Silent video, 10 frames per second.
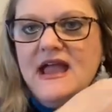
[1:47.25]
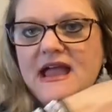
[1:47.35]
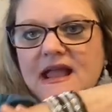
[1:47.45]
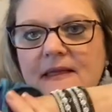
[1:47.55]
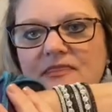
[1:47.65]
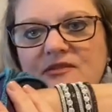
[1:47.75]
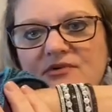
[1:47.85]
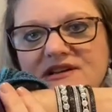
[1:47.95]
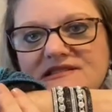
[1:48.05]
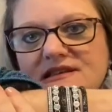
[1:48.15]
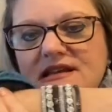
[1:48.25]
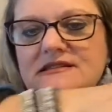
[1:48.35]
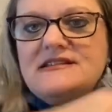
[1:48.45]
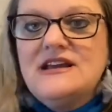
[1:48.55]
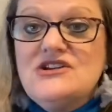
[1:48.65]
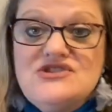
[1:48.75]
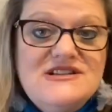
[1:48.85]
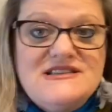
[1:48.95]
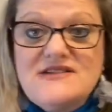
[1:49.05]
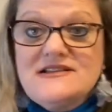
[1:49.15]
And the bracelet, she
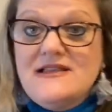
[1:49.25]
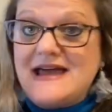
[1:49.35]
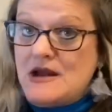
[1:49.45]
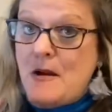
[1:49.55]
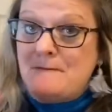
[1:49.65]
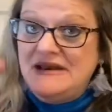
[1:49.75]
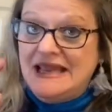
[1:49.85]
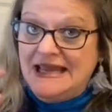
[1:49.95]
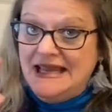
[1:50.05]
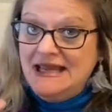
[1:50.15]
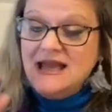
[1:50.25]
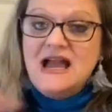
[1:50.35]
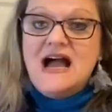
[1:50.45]
sells a lot of bling.